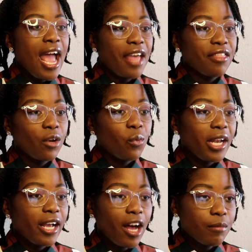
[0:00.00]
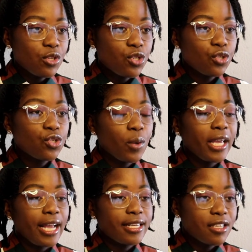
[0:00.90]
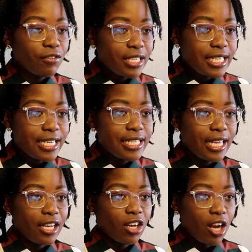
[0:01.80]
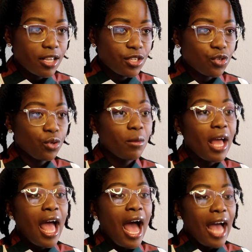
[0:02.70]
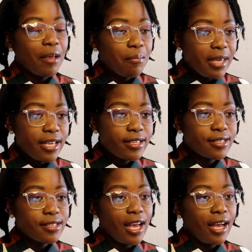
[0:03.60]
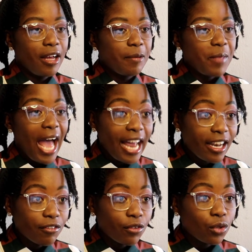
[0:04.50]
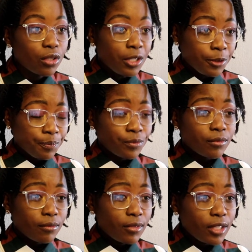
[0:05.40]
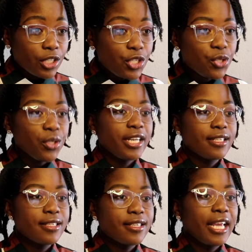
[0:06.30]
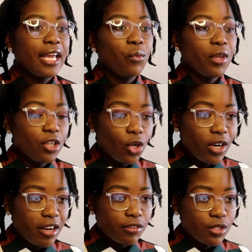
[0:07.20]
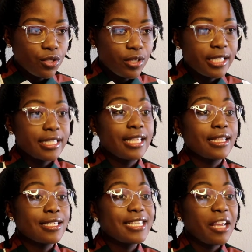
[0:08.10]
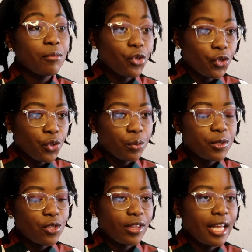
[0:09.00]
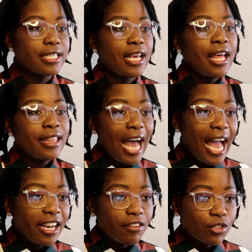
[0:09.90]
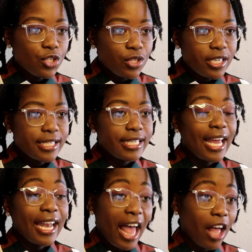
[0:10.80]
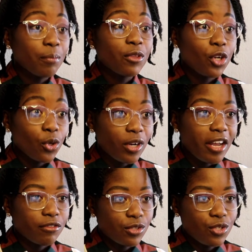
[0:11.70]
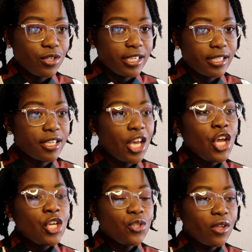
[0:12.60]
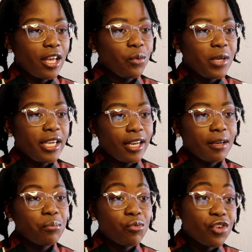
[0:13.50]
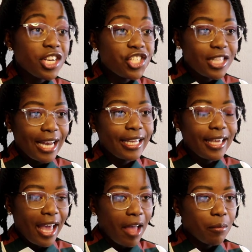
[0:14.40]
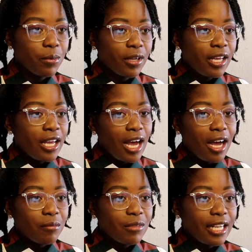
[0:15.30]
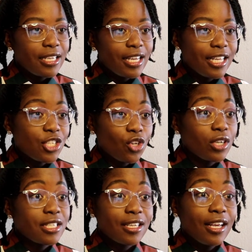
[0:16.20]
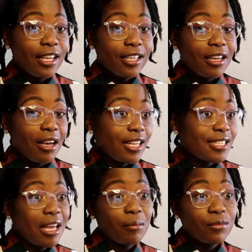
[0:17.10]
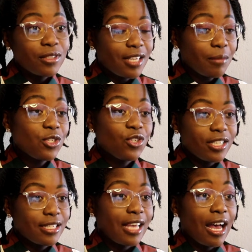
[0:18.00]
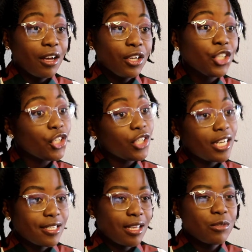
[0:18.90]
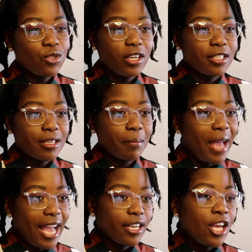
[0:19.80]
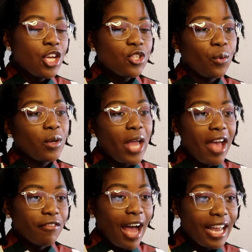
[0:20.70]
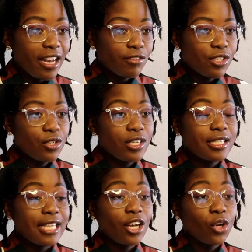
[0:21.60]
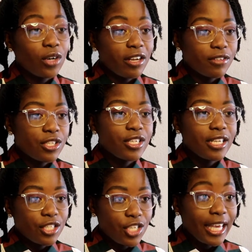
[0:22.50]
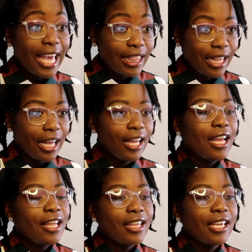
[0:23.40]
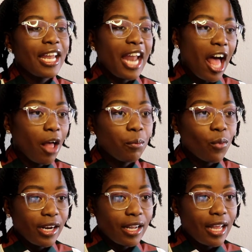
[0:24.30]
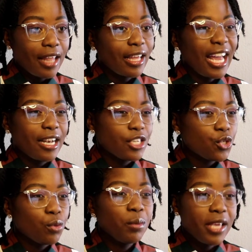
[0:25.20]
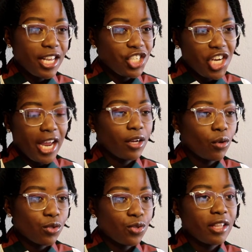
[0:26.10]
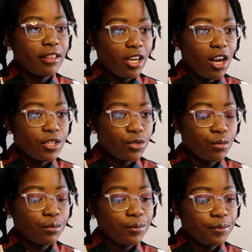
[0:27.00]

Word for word: And then when it comes to doing activities in classroom, I mix um, high level students with low level students in the same group so that the high level students can help the low level students so that we can bridge that gap um, that it's not uh, some some students are good and some students are bad so when you have high level students and low level students together they can help one another and do peer check also in the classroom